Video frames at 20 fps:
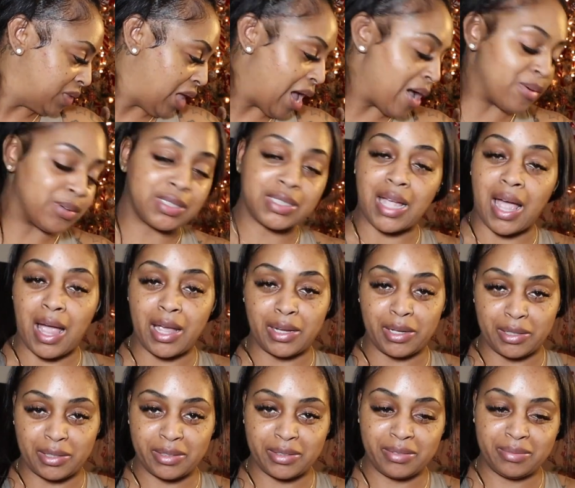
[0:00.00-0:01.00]
I was
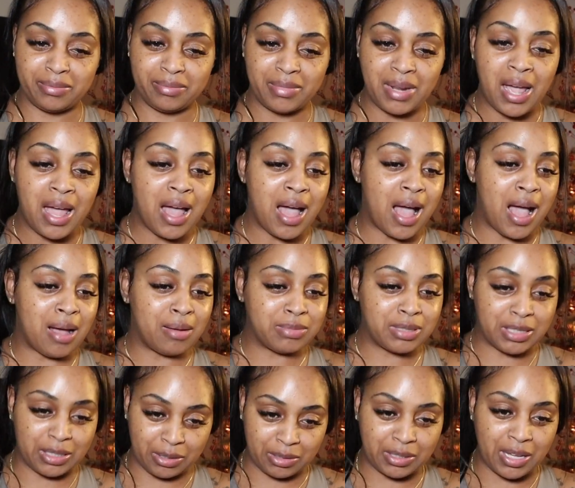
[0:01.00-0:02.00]
tired. I'm
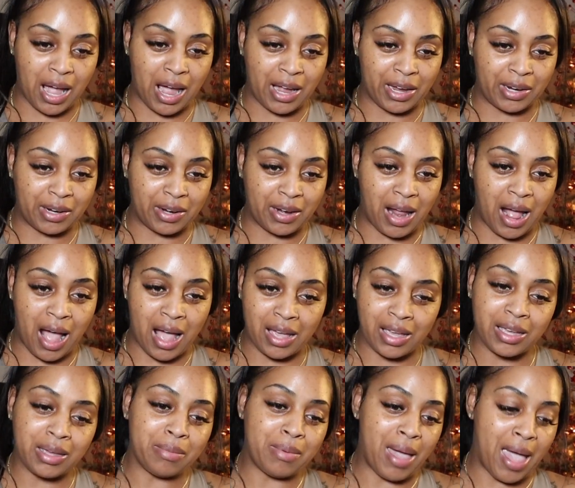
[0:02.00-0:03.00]
still tired. I
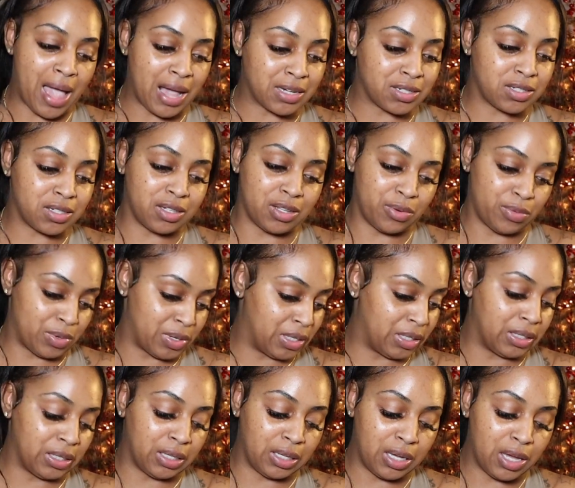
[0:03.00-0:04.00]
am actually
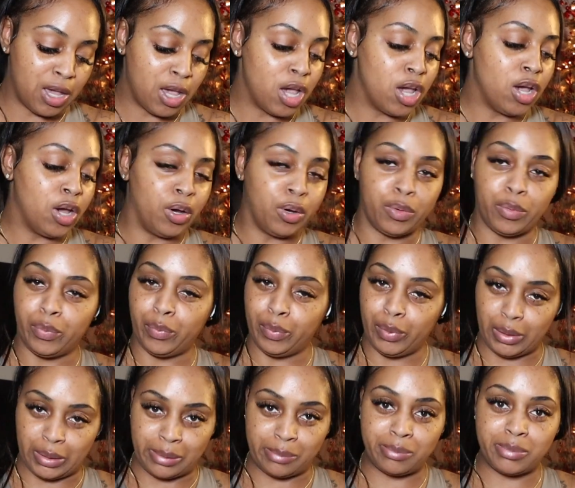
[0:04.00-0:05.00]
really
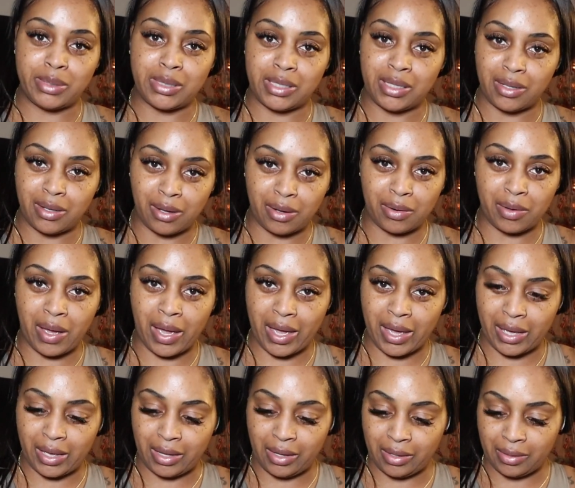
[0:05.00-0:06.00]
whooped,
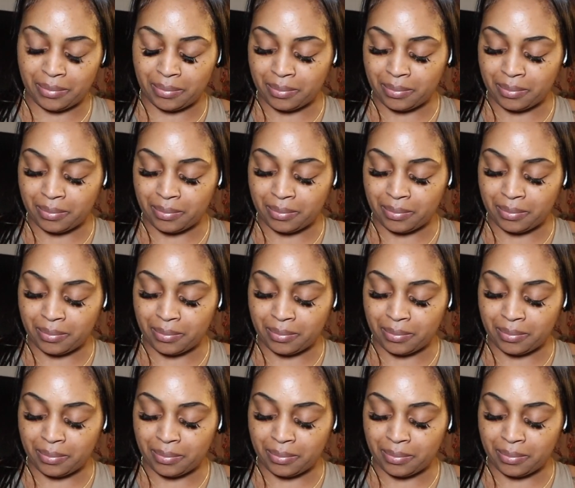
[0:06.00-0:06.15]
okay?